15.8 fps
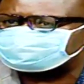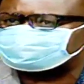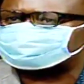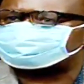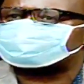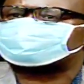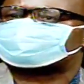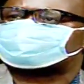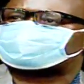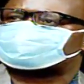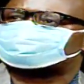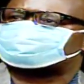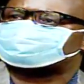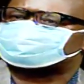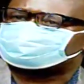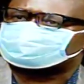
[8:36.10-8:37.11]
some people might
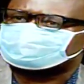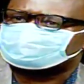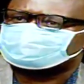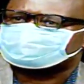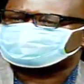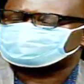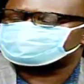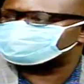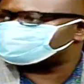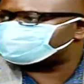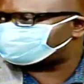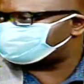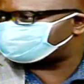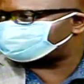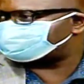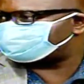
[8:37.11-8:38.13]
be
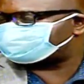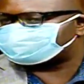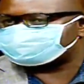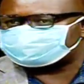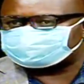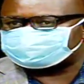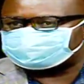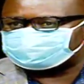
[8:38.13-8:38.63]
enjoying because when